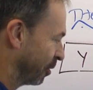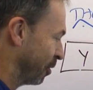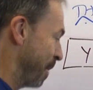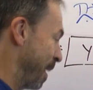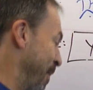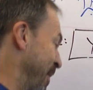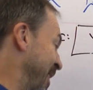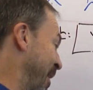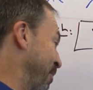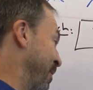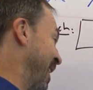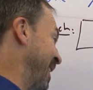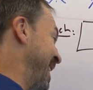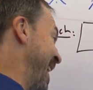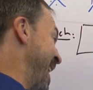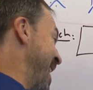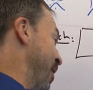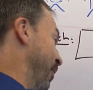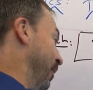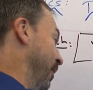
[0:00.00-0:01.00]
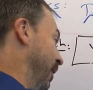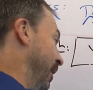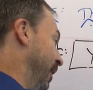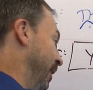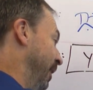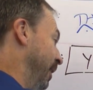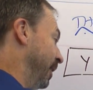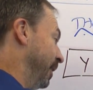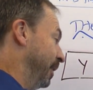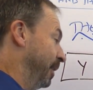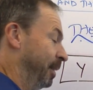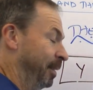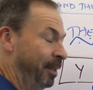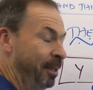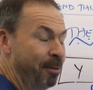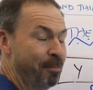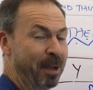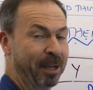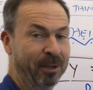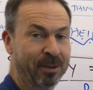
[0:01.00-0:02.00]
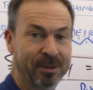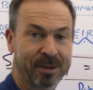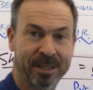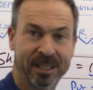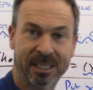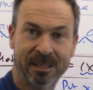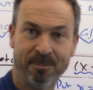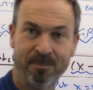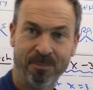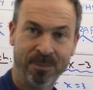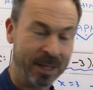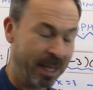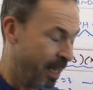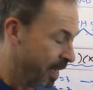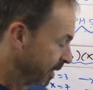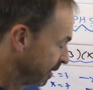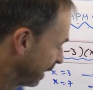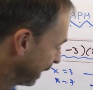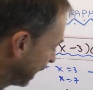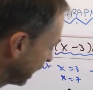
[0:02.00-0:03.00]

or maybe it's upside down. Oh my goodness. So I